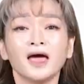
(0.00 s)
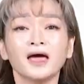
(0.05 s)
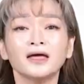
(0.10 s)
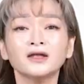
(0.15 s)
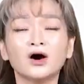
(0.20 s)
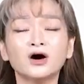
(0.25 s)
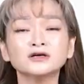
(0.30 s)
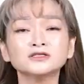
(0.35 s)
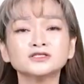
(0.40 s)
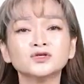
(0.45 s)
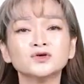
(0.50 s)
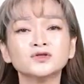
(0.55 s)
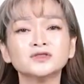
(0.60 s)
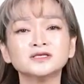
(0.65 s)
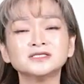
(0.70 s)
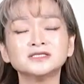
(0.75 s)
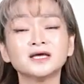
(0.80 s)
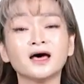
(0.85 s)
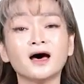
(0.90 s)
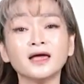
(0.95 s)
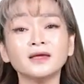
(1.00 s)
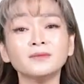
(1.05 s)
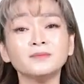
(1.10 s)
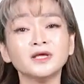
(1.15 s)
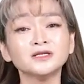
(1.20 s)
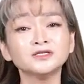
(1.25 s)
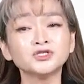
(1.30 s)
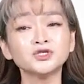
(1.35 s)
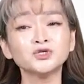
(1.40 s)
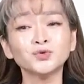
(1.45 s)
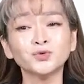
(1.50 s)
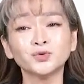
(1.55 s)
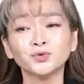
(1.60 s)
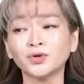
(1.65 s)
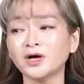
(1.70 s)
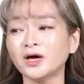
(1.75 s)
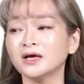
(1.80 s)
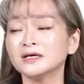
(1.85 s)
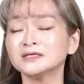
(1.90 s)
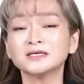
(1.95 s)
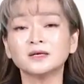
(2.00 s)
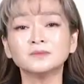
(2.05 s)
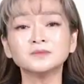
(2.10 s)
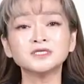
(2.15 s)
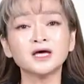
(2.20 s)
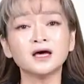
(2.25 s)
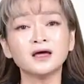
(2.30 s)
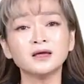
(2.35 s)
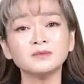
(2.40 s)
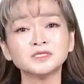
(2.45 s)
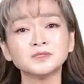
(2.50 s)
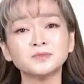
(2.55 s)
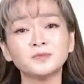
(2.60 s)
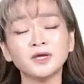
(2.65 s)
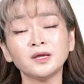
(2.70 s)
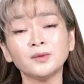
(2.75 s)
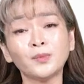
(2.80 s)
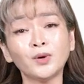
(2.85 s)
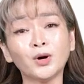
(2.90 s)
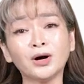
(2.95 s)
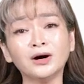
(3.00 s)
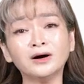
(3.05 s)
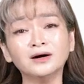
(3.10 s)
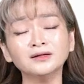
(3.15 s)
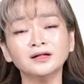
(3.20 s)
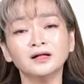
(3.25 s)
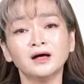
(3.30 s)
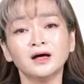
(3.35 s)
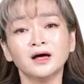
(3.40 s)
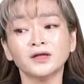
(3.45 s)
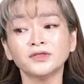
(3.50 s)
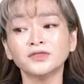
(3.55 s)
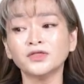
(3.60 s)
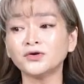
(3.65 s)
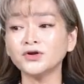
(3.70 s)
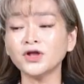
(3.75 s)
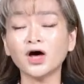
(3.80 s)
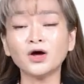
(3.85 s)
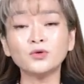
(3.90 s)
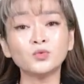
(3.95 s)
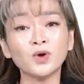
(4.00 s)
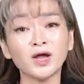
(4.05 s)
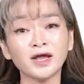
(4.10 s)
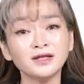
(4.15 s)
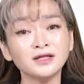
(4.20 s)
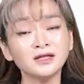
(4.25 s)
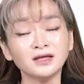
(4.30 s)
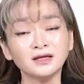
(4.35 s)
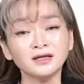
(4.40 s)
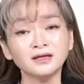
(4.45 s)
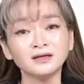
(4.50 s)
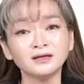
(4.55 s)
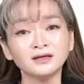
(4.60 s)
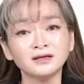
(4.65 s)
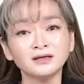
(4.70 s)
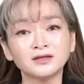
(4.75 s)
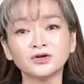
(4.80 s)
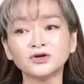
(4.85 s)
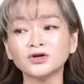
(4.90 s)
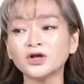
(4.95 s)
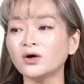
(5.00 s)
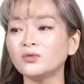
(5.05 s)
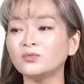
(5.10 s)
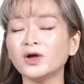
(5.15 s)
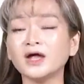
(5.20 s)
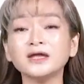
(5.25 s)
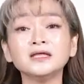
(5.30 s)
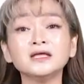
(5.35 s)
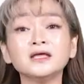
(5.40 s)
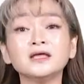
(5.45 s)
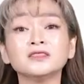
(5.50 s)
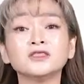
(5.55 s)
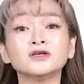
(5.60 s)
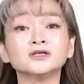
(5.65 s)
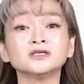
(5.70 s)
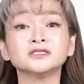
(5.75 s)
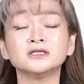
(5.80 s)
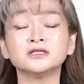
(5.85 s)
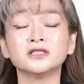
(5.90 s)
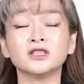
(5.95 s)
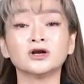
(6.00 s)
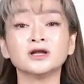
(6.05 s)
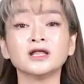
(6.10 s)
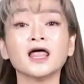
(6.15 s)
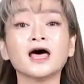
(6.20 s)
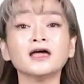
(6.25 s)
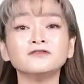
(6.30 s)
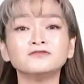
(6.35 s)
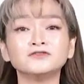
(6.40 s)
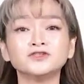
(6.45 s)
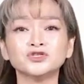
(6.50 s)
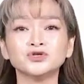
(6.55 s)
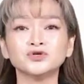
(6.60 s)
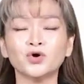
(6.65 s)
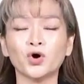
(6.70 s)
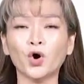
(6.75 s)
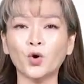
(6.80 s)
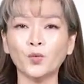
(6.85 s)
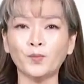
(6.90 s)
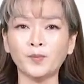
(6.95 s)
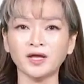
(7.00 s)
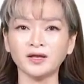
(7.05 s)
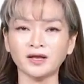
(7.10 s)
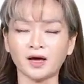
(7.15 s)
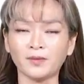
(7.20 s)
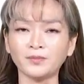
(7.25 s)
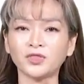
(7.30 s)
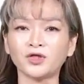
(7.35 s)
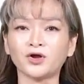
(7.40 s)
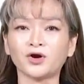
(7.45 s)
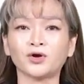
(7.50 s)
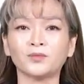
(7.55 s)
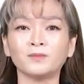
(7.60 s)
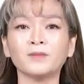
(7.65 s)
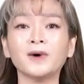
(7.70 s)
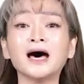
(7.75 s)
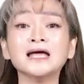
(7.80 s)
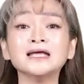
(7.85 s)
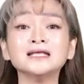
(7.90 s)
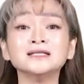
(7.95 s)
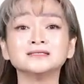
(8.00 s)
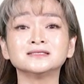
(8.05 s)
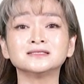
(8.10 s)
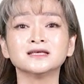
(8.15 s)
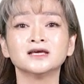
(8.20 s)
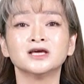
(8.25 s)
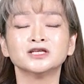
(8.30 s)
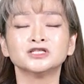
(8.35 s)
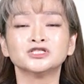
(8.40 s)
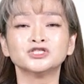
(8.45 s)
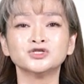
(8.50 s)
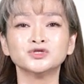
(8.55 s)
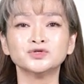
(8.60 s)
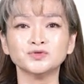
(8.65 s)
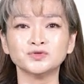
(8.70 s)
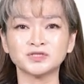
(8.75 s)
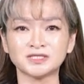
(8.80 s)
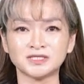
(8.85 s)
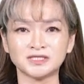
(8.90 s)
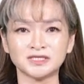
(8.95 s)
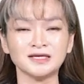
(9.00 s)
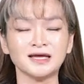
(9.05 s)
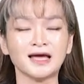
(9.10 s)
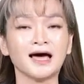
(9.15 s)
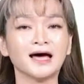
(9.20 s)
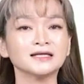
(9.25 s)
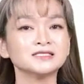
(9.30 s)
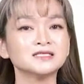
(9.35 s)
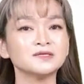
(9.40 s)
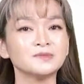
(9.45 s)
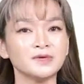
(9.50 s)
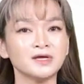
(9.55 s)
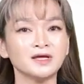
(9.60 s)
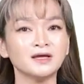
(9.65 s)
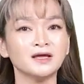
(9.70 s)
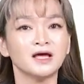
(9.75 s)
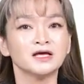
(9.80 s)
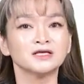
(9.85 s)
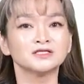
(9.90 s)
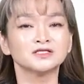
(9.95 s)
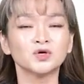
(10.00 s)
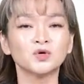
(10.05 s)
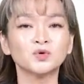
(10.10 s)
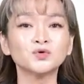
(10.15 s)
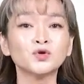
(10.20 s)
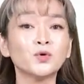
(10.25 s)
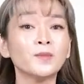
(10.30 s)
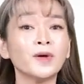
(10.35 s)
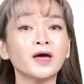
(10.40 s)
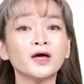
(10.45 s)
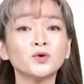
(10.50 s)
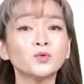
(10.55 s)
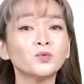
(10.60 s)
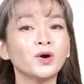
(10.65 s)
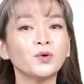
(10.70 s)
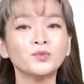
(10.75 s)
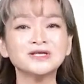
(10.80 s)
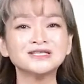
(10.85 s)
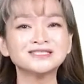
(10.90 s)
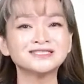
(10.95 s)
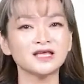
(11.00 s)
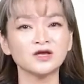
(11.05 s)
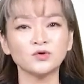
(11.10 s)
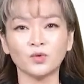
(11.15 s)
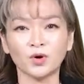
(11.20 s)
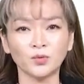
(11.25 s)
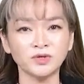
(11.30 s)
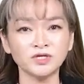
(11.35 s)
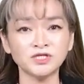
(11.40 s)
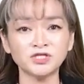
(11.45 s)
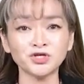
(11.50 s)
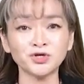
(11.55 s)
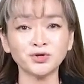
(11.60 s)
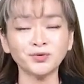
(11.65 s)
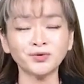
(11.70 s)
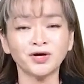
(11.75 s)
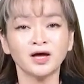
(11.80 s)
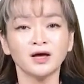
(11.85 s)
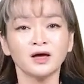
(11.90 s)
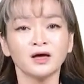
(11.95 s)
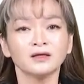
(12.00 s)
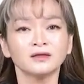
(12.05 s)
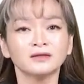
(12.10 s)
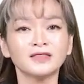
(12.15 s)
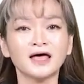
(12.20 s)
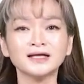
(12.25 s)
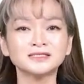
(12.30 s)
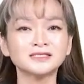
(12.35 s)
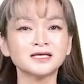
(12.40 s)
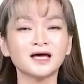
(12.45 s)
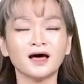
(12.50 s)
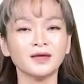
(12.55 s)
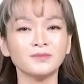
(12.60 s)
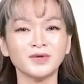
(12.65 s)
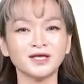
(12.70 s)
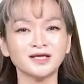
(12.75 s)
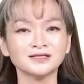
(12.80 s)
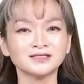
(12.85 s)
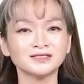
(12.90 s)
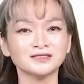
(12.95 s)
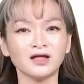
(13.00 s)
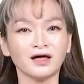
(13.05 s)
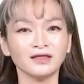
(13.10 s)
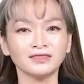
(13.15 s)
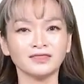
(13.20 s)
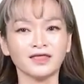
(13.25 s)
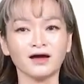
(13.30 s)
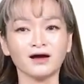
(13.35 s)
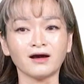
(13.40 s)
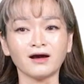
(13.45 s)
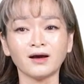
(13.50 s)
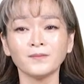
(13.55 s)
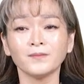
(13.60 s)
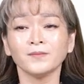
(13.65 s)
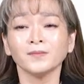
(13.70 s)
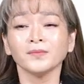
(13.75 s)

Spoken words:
And also the timing too. Sometimes people, they're not ready. They're not ready in their life to open up their minds to see Atomy. So no matter what we say, what we do, that timing is not there.